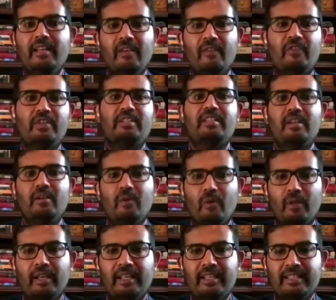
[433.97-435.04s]
efficient
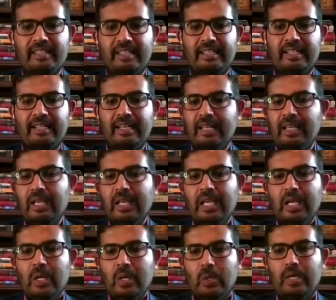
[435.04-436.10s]
organization
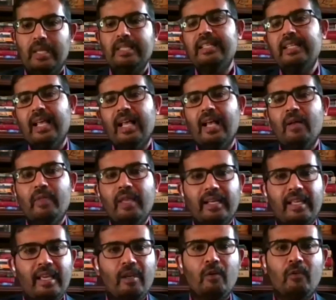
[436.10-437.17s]
who doesn't have that
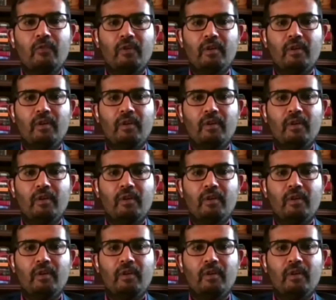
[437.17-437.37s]
kind of